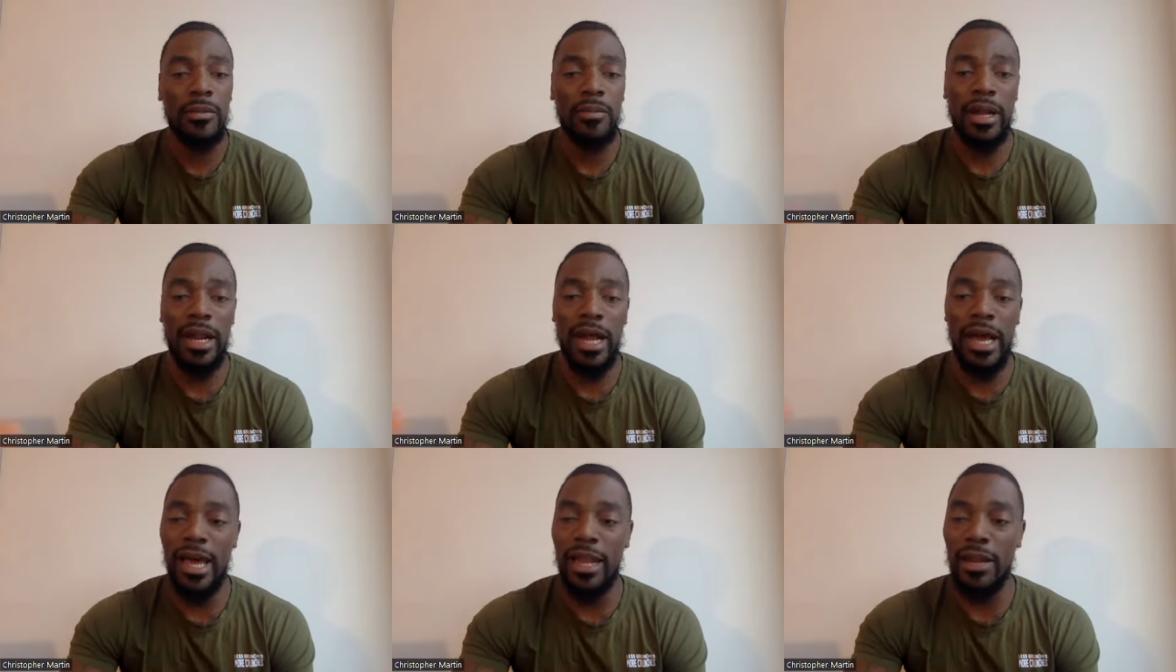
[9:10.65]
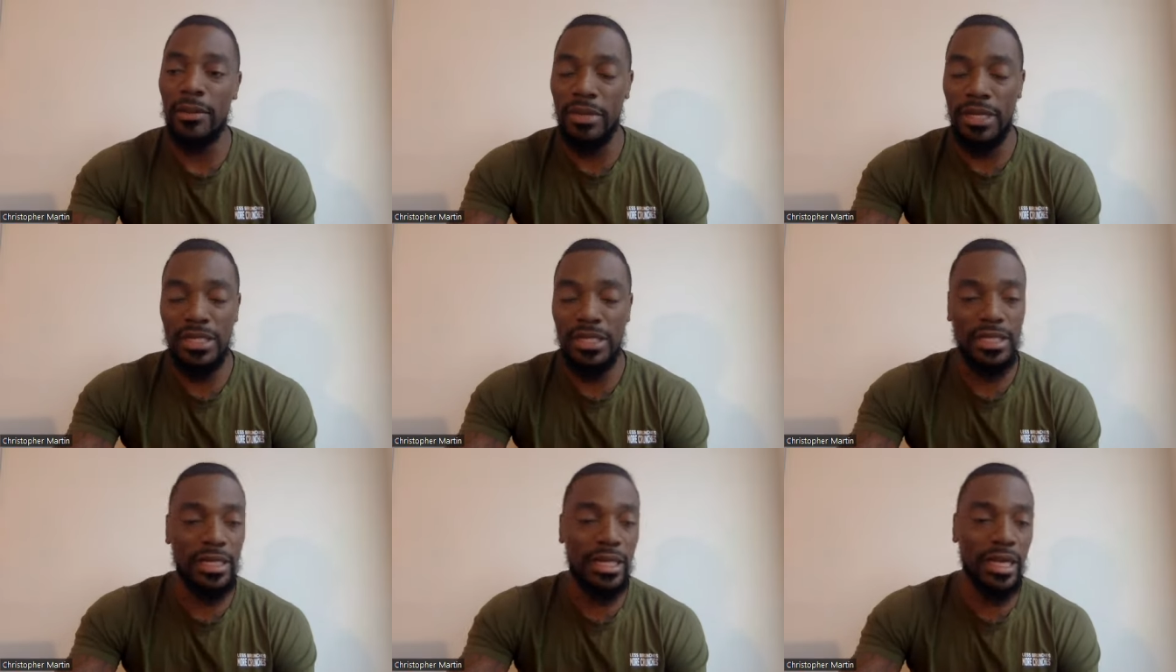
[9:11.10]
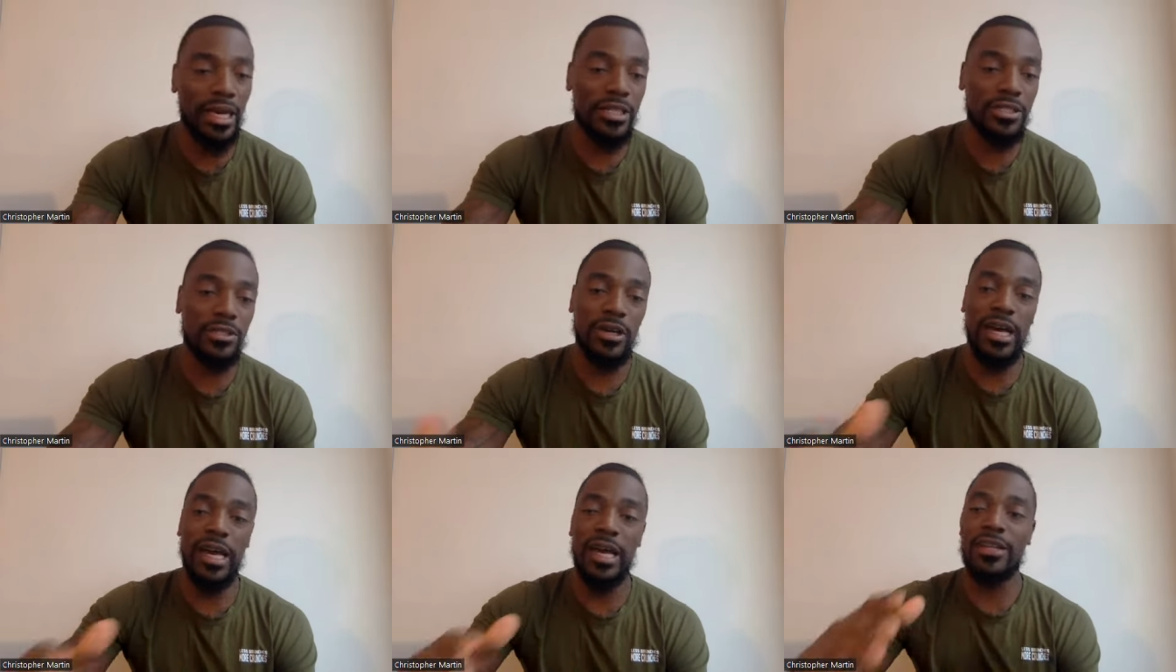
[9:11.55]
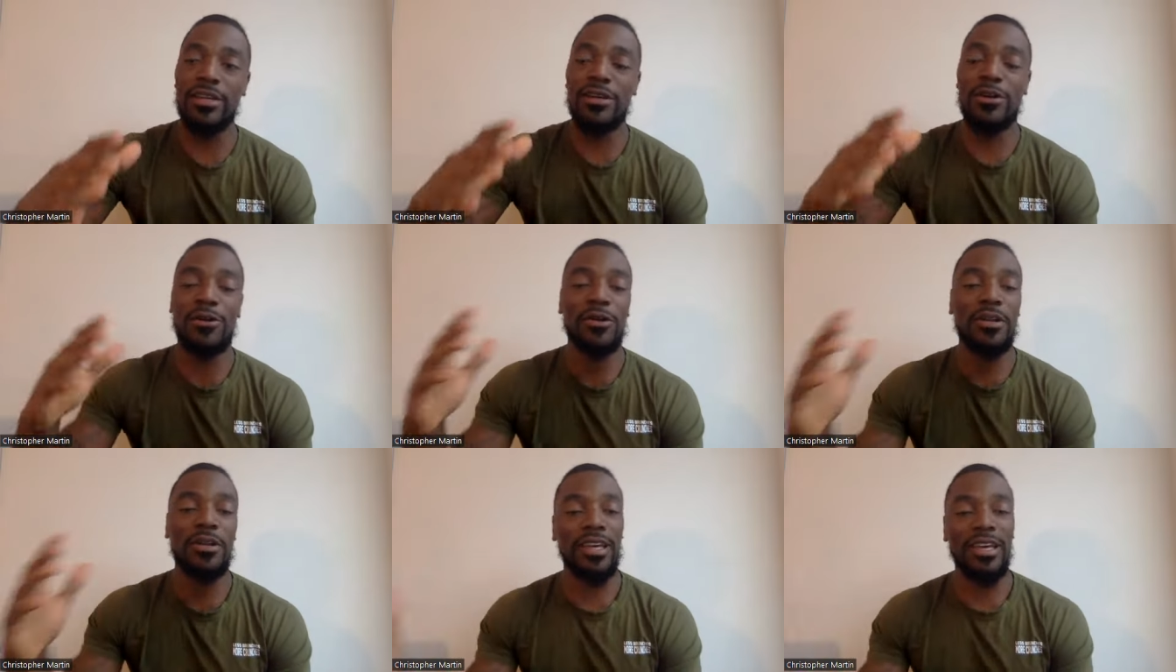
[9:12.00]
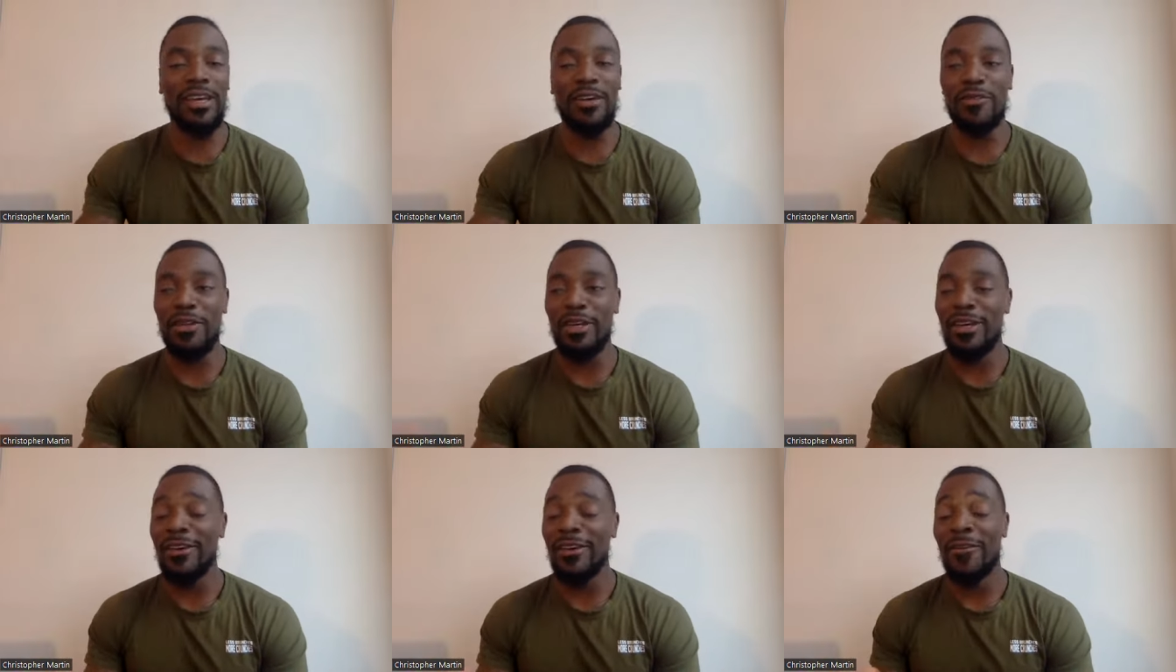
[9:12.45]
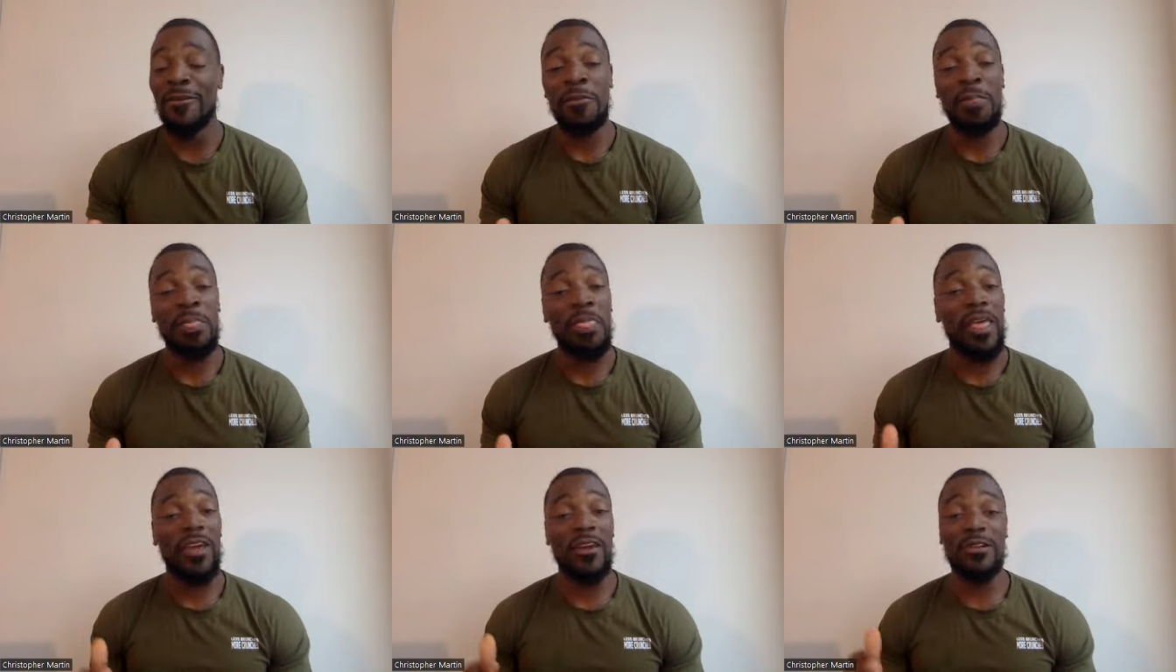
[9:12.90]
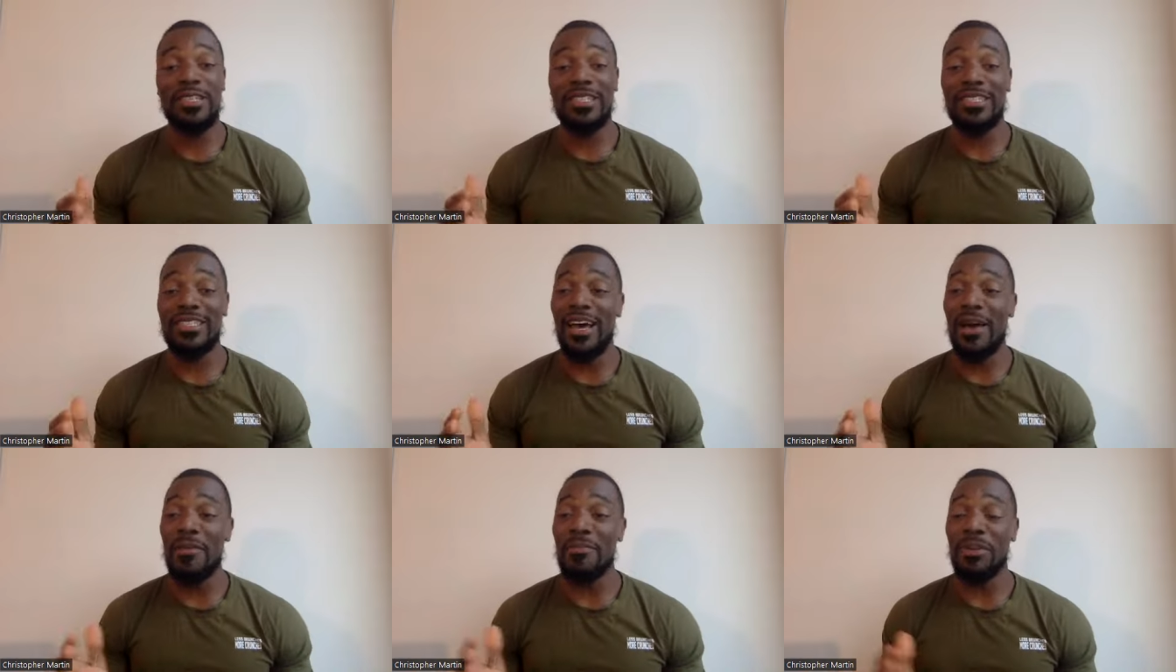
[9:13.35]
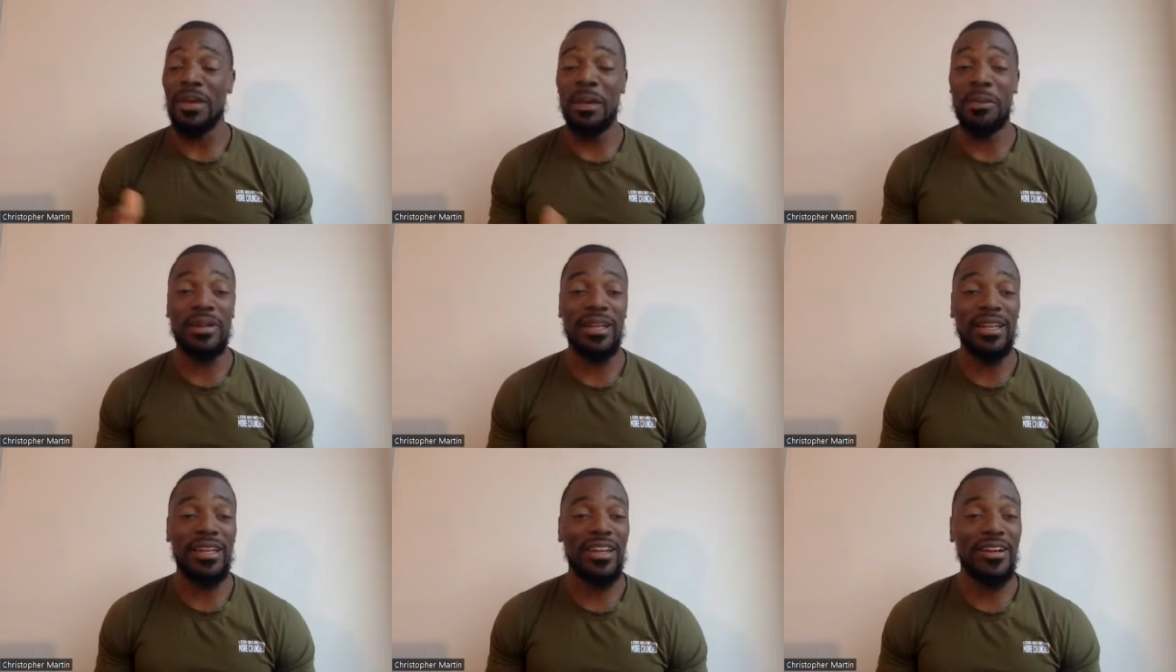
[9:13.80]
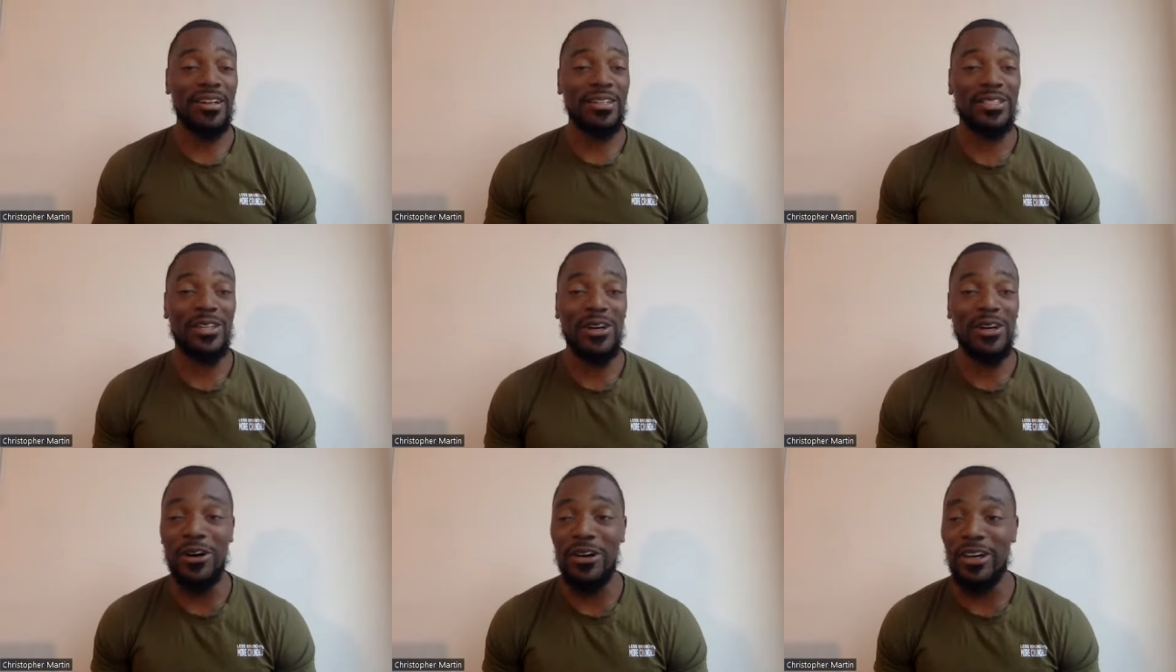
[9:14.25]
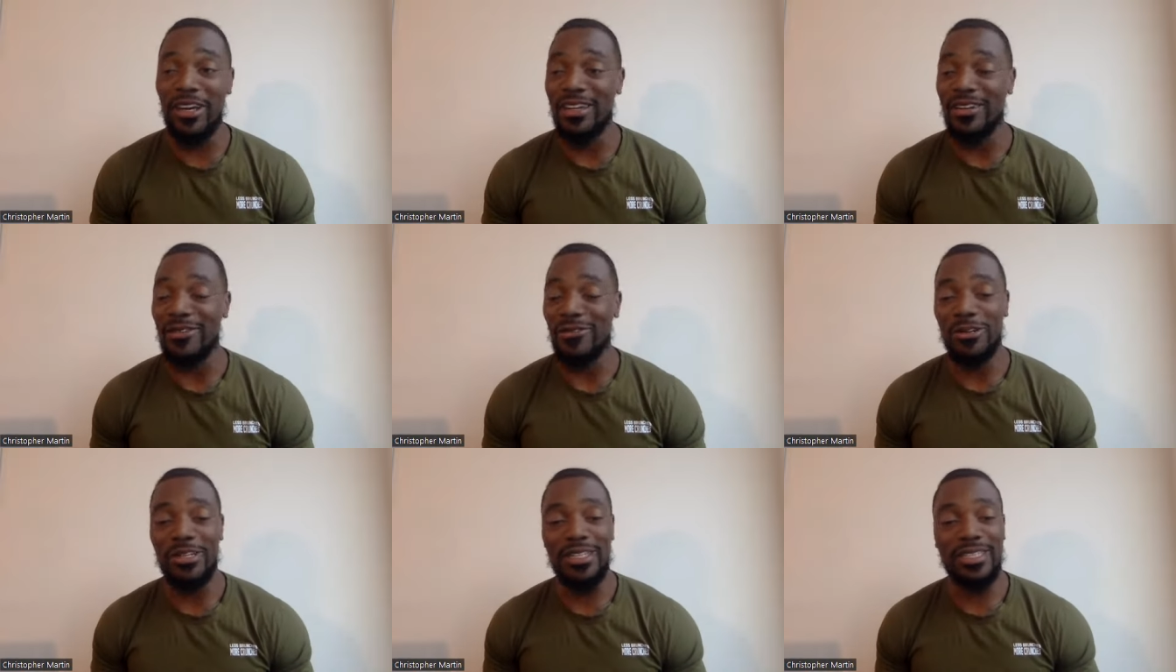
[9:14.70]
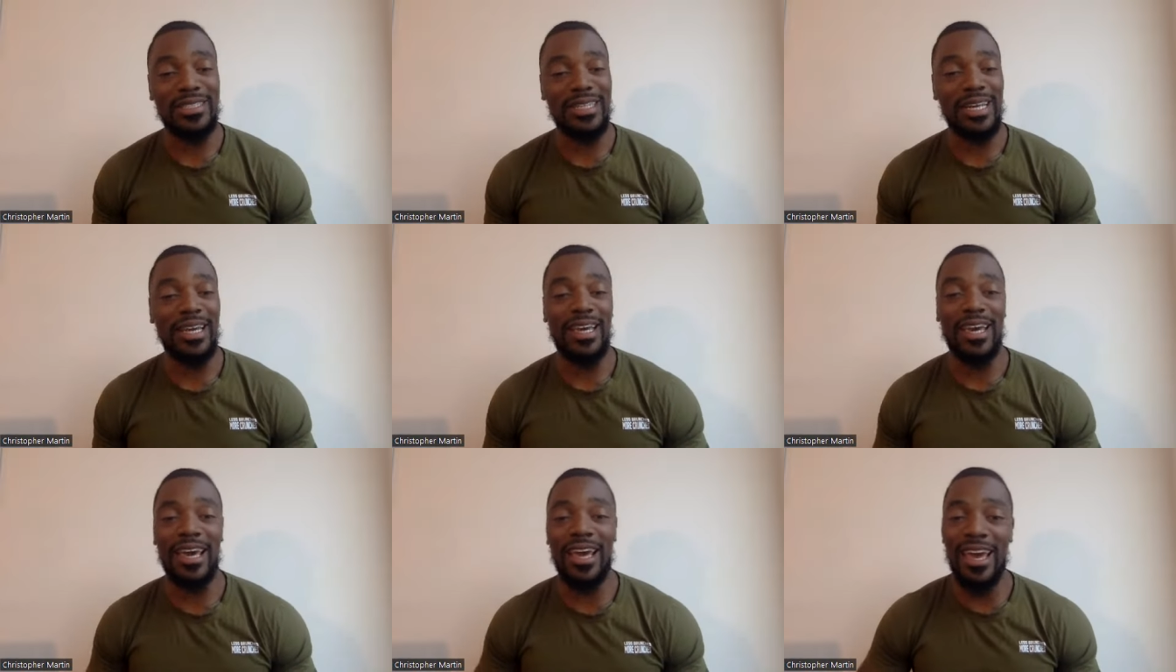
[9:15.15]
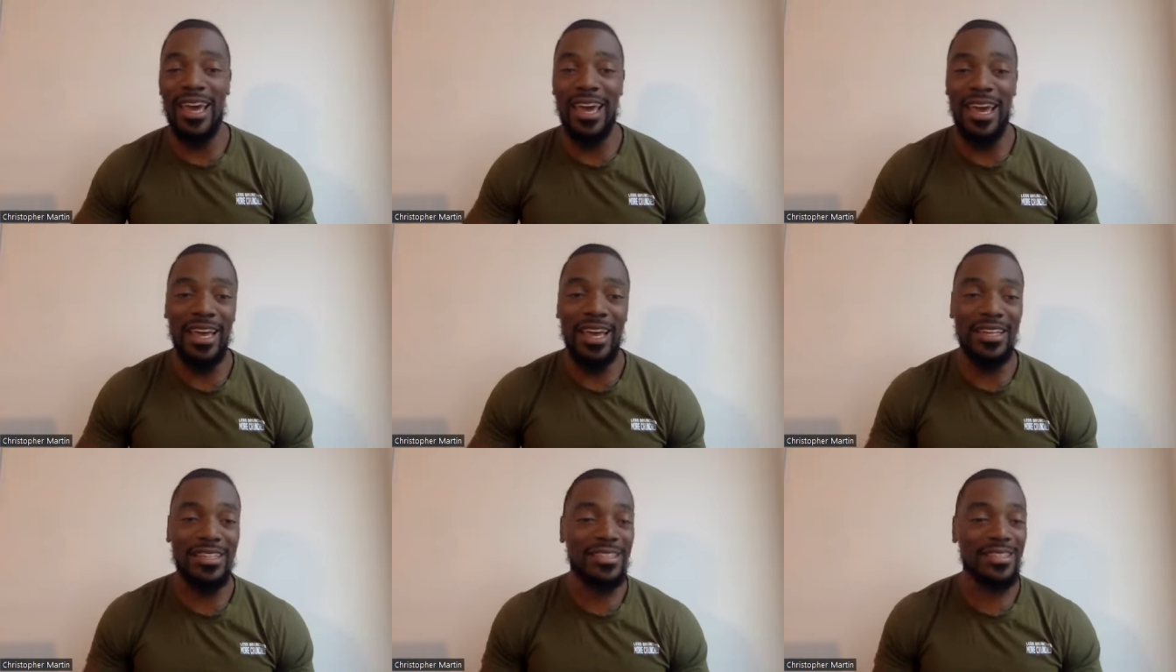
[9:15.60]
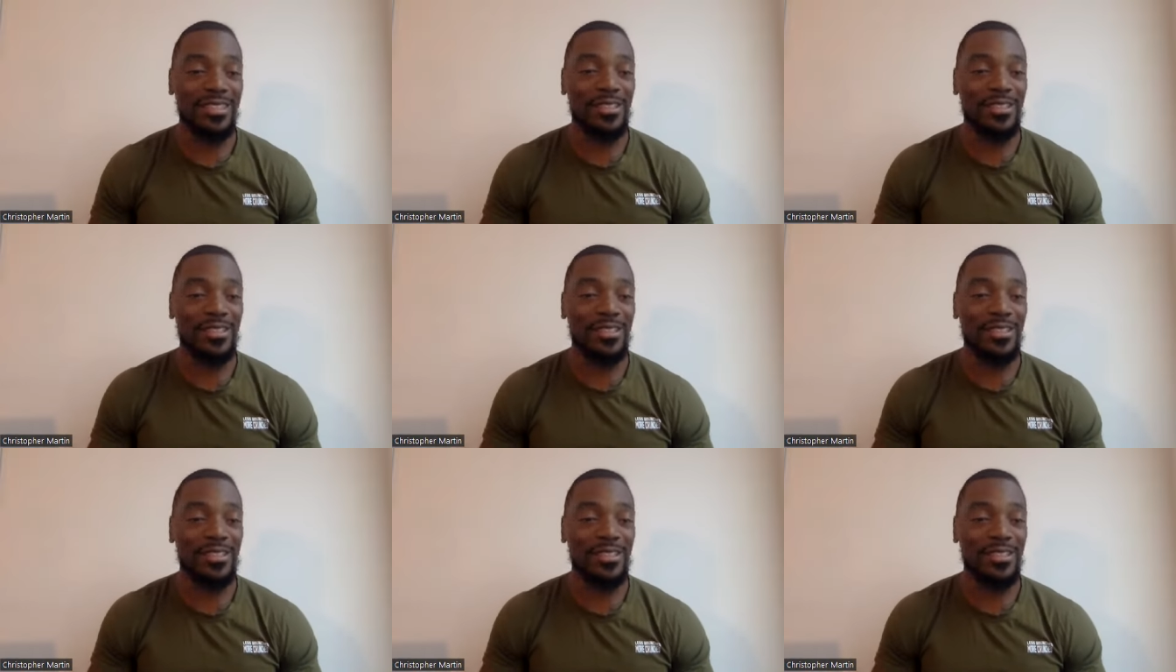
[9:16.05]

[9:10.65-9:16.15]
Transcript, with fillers: But I had a busy day, so I had to go in the evening. And you just got people in there talking, want to shake hands,